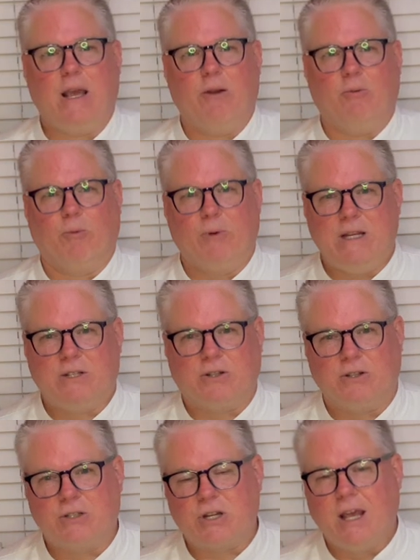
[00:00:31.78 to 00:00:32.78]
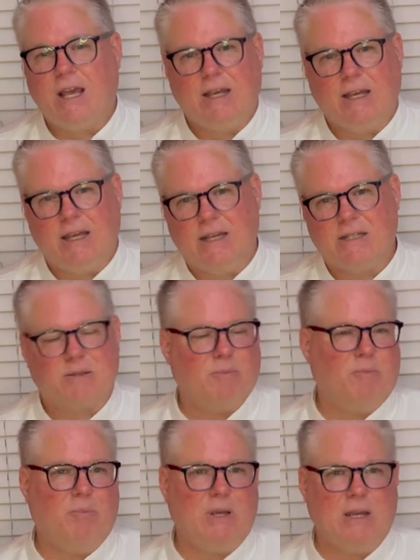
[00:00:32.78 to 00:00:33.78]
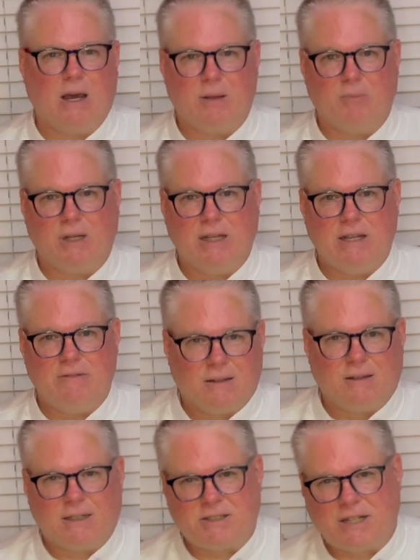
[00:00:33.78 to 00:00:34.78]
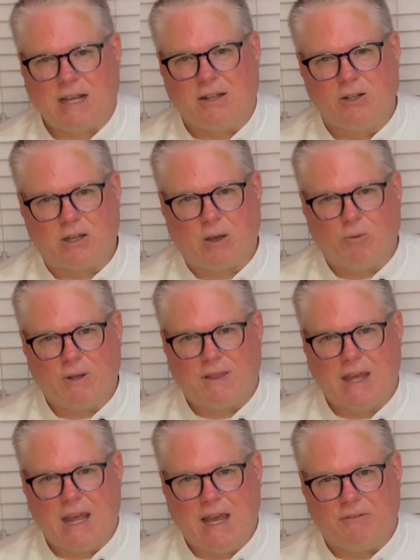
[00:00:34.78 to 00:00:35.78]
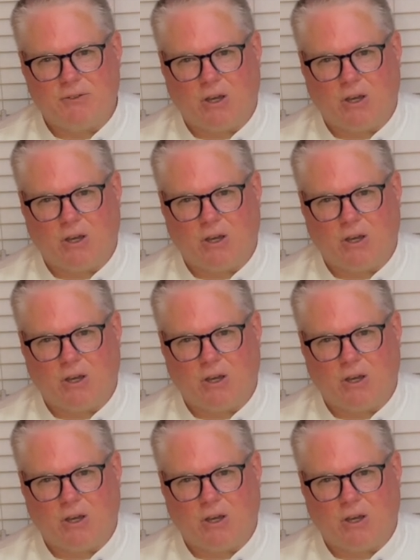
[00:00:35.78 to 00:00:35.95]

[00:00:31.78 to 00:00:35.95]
and research, is beyond belief. Let's take a look at what they have to